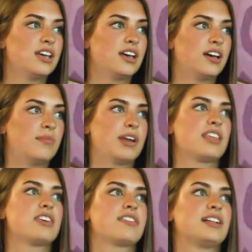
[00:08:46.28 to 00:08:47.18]
And I
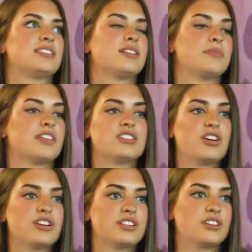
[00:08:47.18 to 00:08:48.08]
think that's something that's
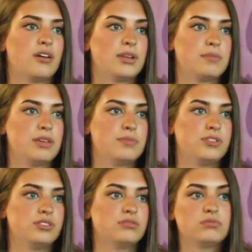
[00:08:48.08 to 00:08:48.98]
hard, is not many
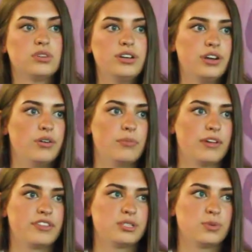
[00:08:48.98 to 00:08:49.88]
people, one, know about
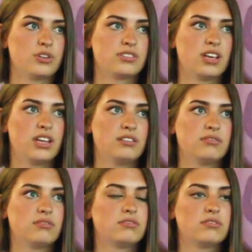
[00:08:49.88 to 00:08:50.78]
the sports and
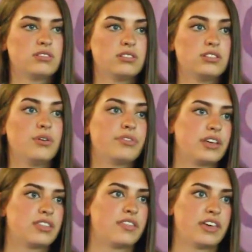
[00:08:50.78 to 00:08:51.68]
don't
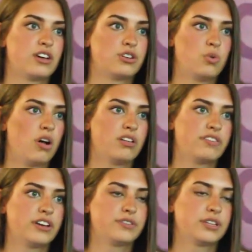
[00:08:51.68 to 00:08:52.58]
think that they could
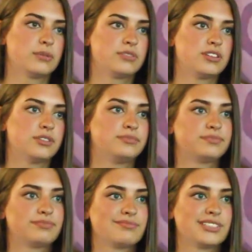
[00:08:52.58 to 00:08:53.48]
qualify for them. So
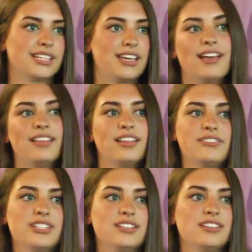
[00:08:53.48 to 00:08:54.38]
yeah, I'd love
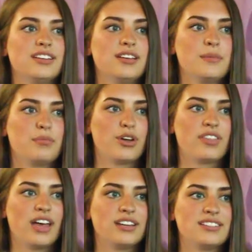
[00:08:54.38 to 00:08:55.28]
to bring
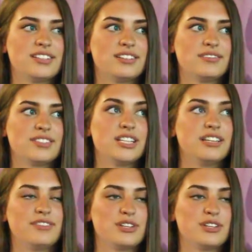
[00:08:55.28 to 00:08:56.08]
that to Linfield